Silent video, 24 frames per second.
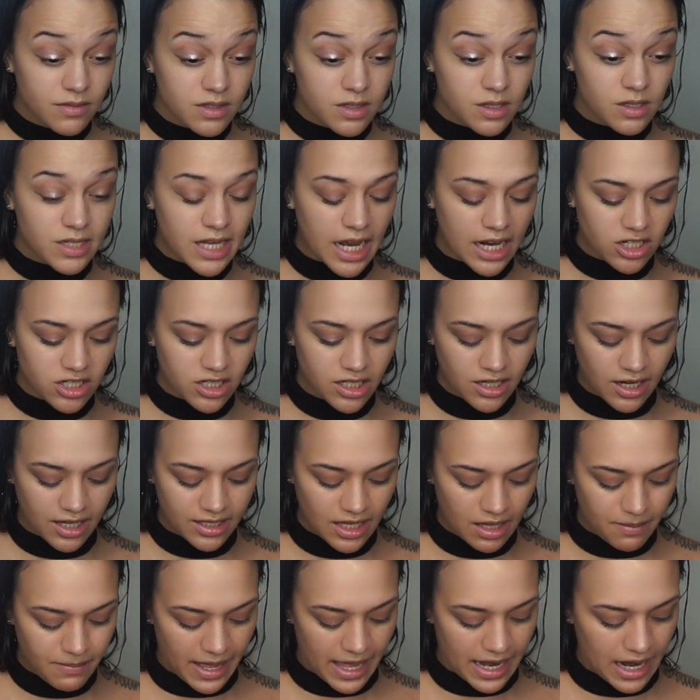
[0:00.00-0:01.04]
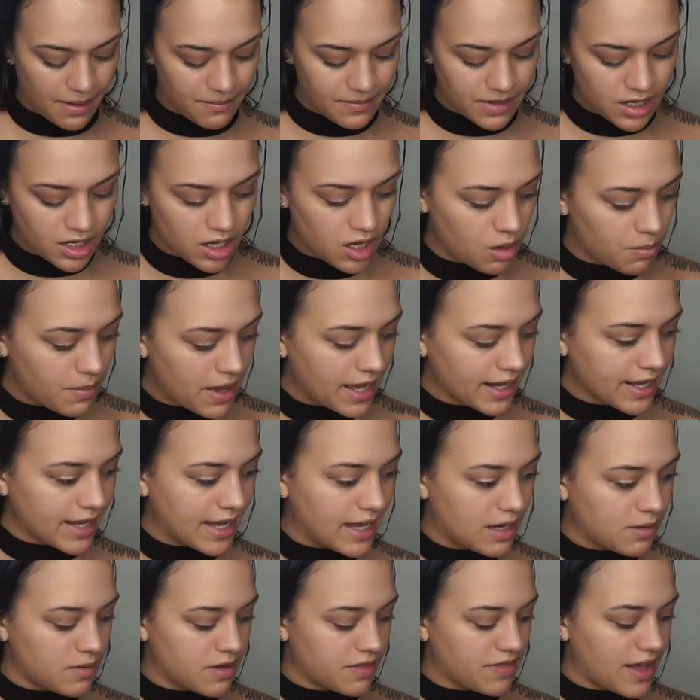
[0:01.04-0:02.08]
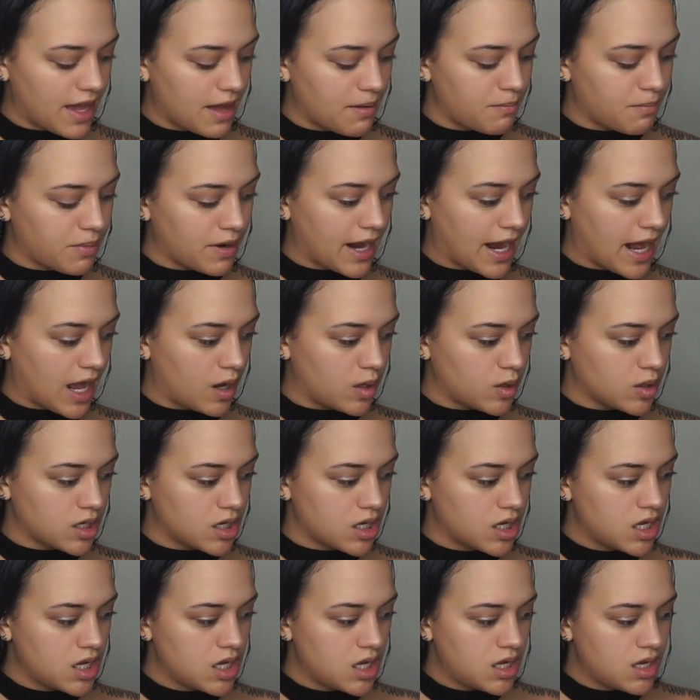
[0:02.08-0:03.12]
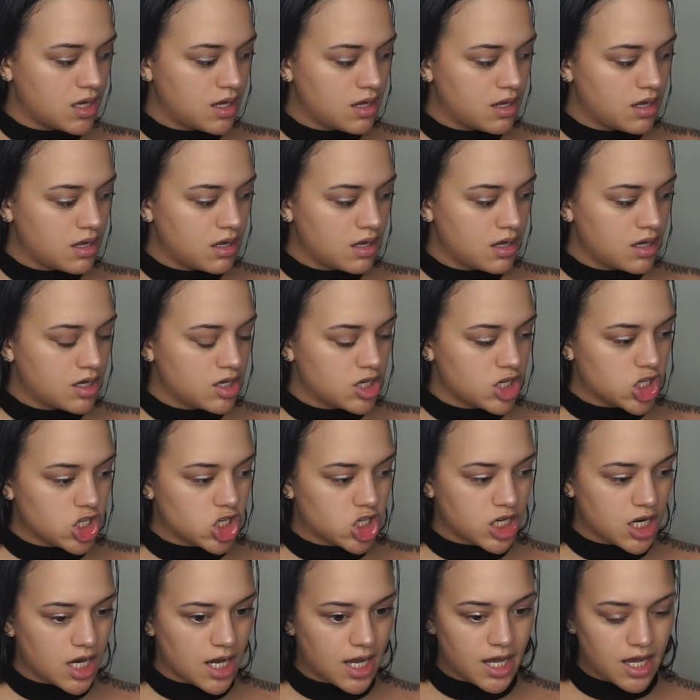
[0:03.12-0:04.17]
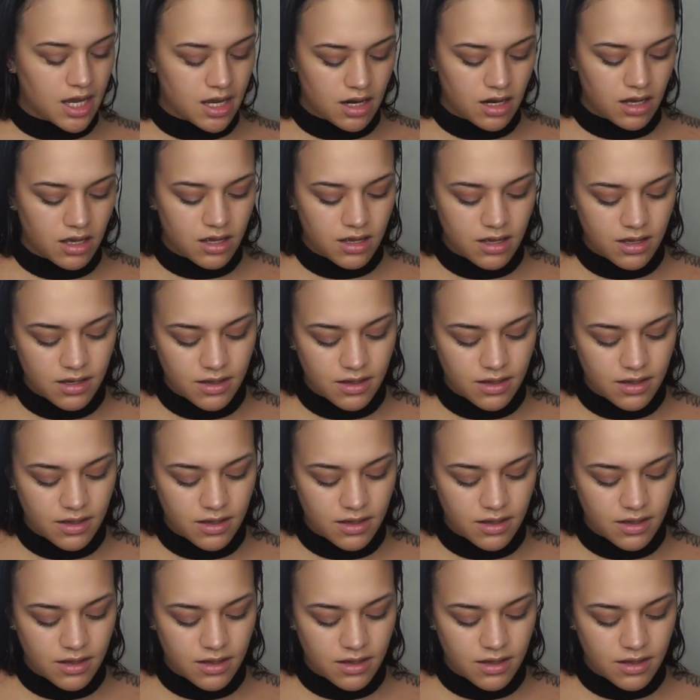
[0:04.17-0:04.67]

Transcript: This is actually not that bad. I'm gonna go back in with that brown shade.